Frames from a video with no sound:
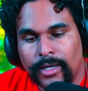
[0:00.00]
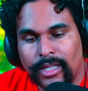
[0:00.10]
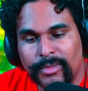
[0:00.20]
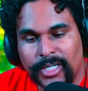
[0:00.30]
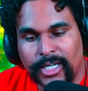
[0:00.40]
They
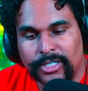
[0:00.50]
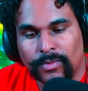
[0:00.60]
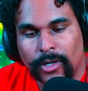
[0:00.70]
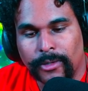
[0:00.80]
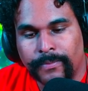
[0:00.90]
began to
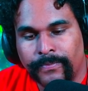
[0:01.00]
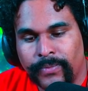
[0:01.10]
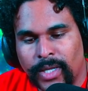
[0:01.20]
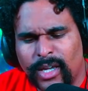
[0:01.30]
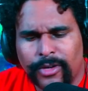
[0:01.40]
run.
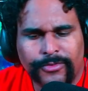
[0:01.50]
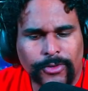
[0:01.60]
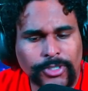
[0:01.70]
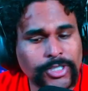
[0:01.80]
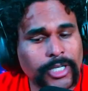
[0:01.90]

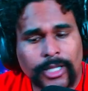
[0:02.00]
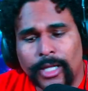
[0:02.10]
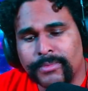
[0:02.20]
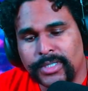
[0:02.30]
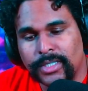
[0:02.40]
First in a
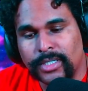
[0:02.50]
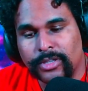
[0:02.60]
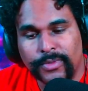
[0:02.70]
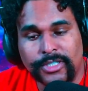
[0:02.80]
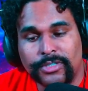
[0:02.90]
clumsy
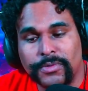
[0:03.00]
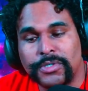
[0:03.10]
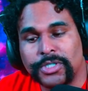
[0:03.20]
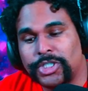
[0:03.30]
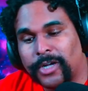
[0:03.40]
Three
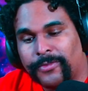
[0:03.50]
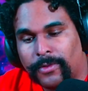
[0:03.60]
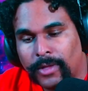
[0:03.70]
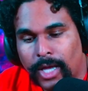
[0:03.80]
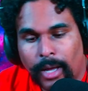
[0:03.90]
Stooges
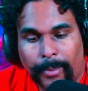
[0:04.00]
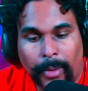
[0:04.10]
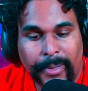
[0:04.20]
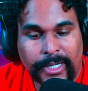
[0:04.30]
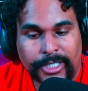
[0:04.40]
shuffle,
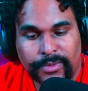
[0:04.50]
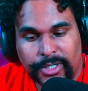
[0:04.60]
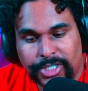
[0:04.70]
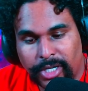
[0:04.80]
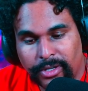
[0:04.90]
bumping into
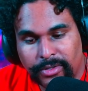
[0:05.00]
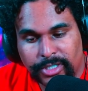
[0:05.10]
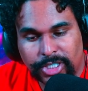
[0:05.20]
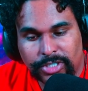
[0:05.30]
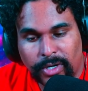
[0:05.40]
each other, then
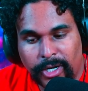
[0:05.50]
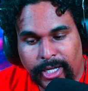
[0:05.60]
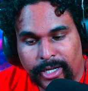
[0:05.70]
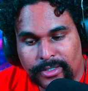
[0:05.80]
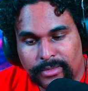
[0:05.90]
straightening
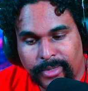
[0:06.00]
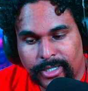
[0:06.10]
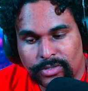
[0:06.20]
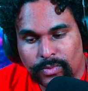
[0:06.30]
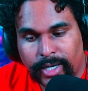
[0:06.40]
out to make a
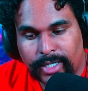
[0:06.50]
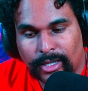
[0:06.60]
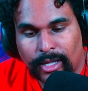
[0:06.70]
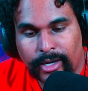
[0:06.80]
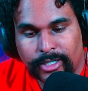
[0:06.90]
direct
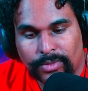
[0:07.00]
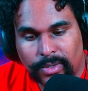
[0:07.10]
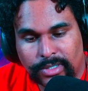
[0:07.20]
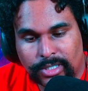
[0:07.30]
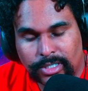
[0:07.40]
line
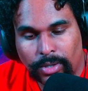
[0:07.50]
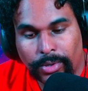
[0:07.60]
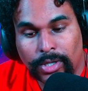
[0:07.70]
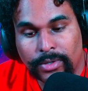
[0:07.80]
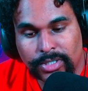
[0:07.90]
towards the slowly
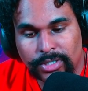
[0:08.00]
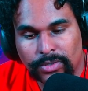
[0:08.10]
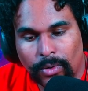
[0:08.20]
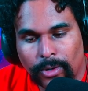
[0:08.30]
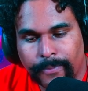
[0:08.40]
closing
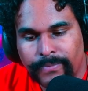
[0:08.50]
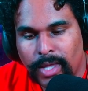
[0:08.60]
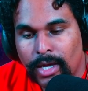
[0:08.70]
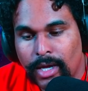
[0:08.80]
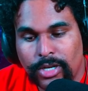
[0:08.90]
door.
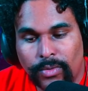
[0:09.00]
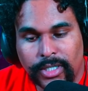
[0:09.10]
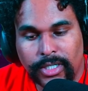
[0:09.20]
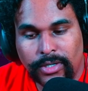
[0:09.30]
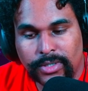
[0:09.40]
No one
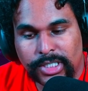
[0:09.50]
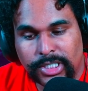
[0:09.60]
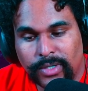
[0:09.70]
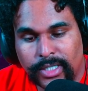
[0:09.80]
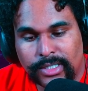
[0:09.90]
had noticed the
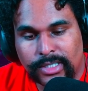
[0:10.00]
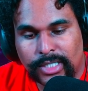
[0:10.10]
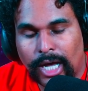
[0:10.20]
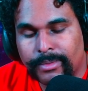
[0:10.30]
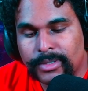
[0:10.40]
train had
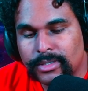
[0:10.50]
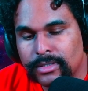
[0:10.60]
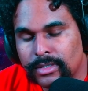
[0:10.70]
stopped.